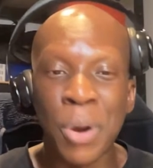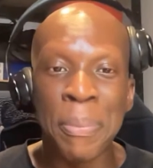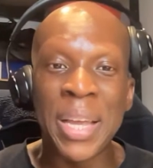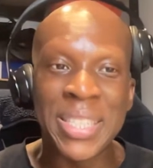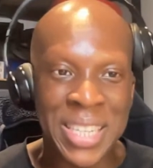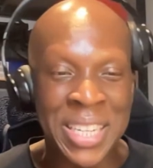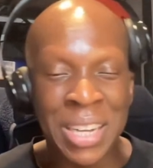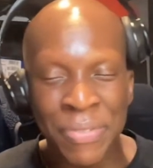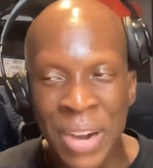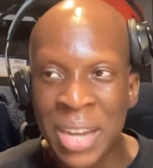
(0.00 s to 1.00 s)
a place in
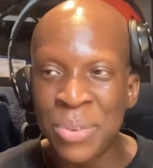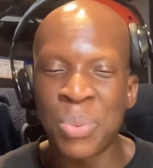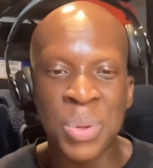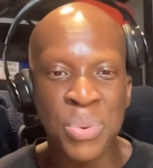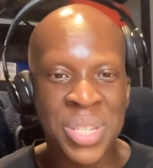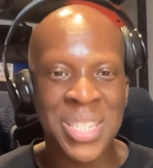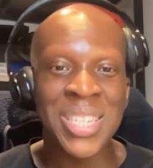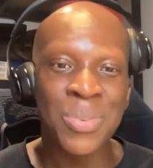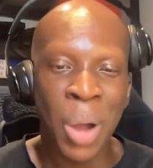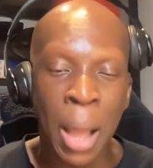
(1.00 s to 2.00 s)
the final. We will
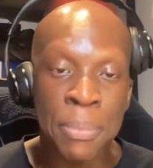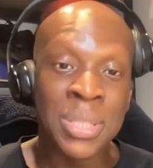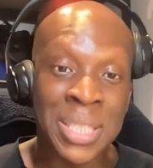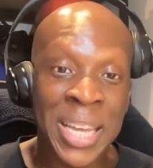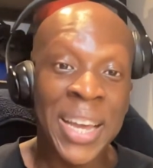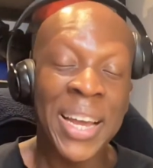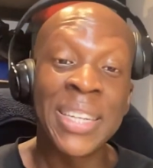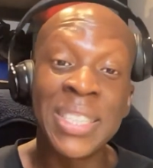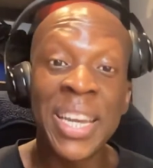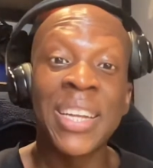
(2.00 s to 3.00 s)
see what happens there.
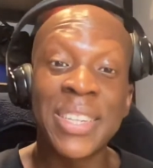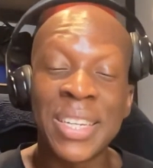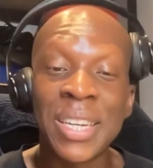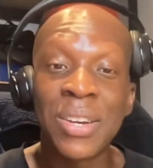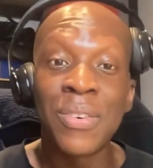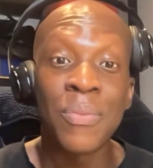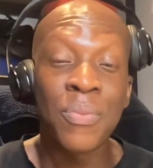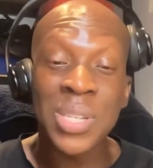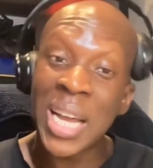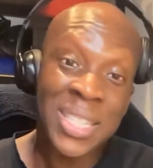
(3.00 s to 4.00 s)
And then
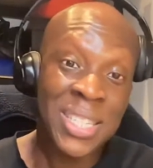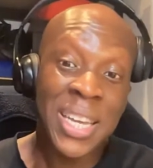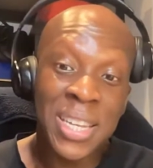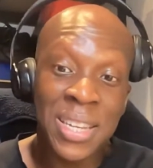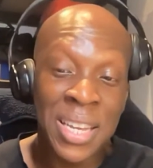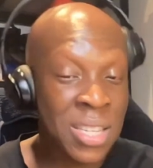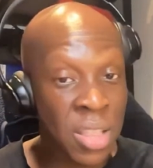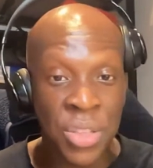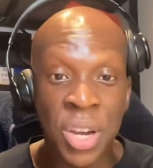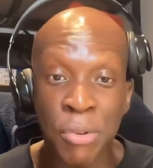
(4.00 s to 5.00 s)
Saturday
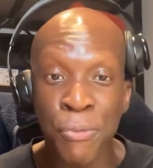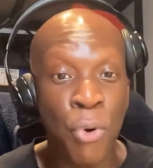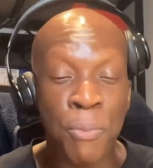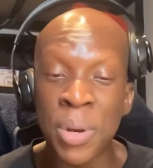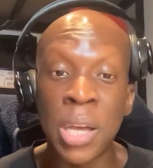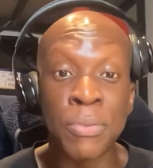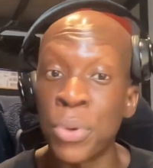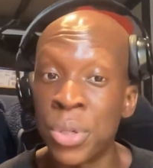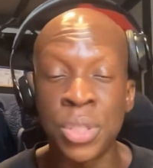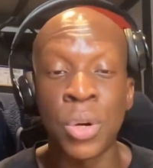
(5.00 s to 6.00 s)
is the third and fourth playoff.
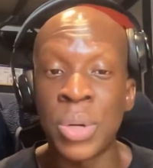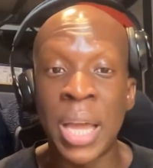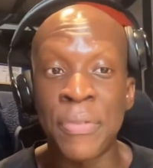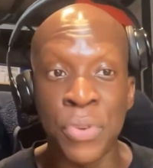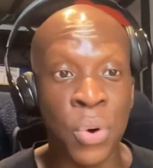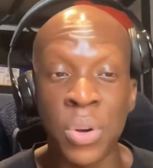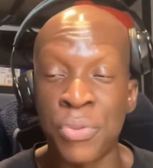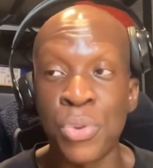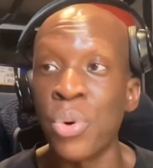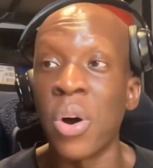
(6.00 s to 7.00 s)
We already know that if
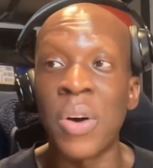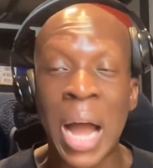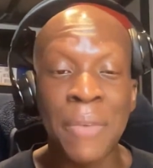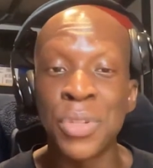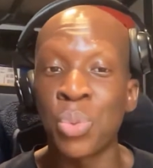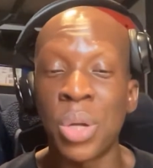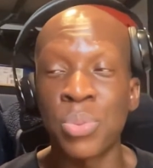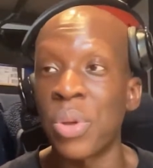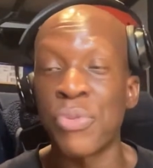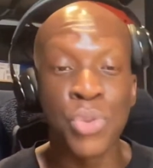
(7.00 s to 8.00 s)
you are average,
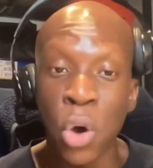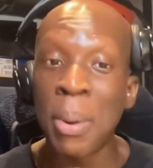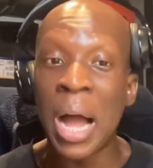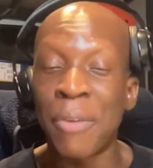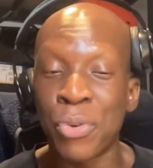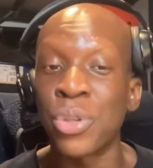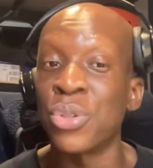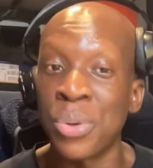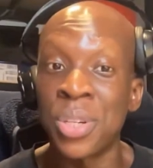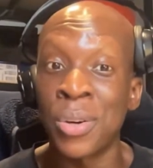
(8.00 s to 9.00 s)
if you know about AFCON,
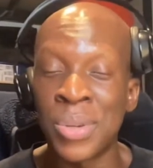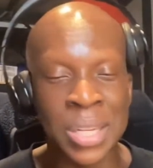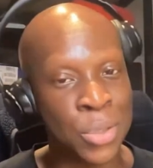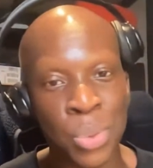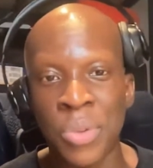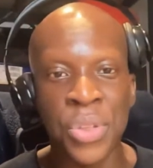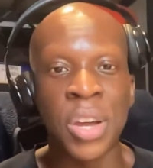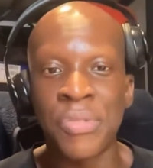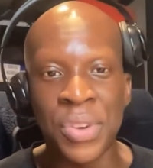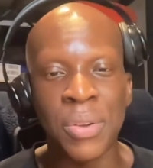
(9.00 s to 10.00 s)
you already know that they do a
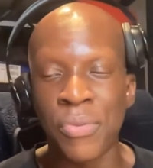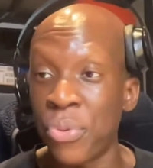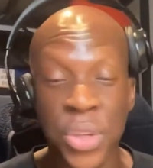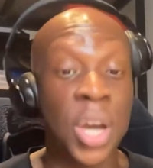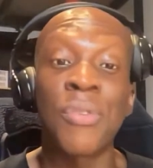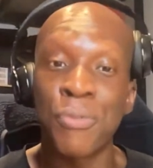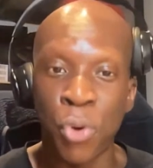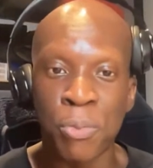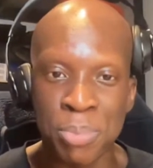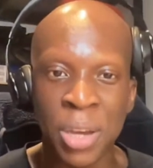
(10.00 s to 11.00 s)
third and
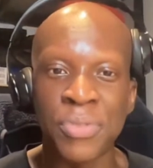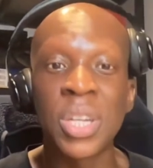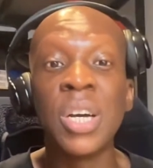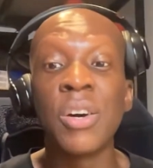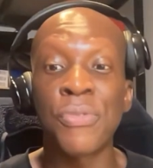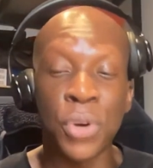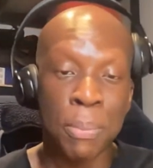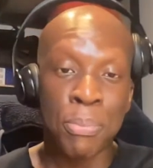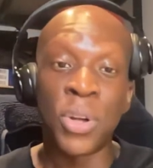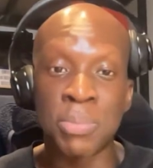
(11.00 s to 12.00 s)
fourth playoff for the
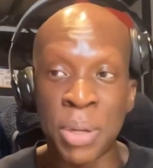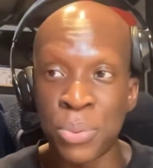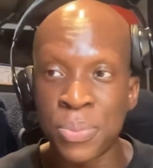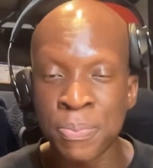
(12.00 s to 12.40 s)
bronze medal.